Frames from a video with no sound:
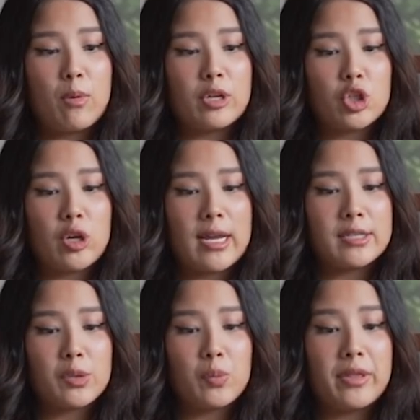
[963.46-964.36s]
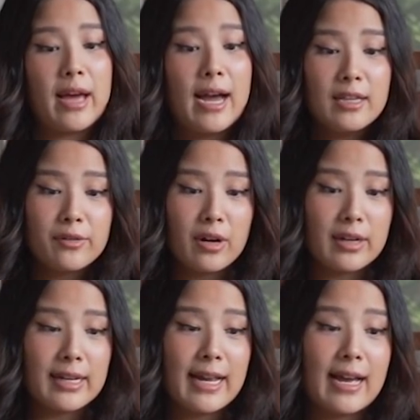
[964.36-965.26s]
Moisturizer with
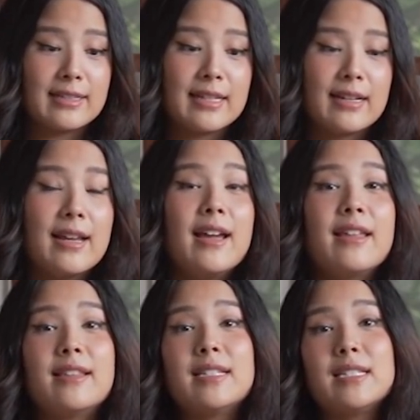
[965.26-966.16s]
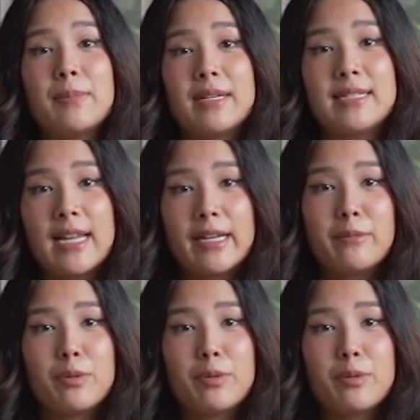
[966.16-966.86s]
hyaluronic acid. This is my second